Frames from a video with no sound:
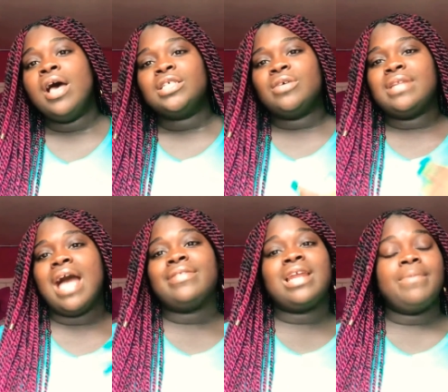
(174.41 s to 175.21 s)
So
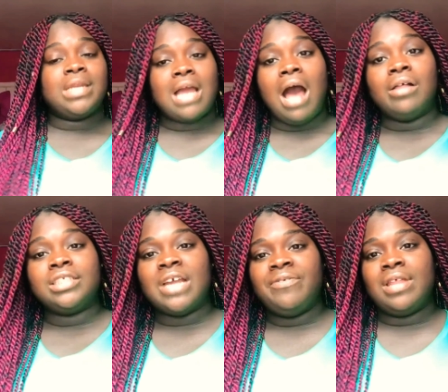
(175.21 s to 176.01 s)
now that I'm in
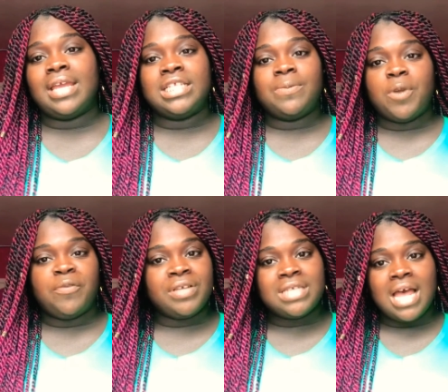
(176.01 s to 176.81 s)
college, I feel like it's a
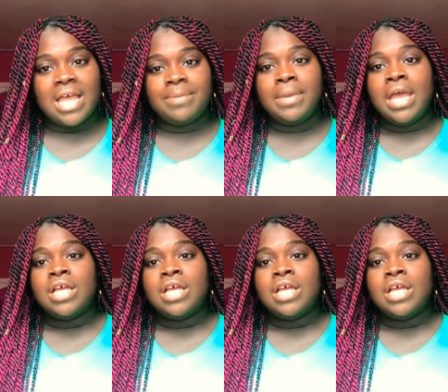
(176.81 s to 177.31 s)
perfect time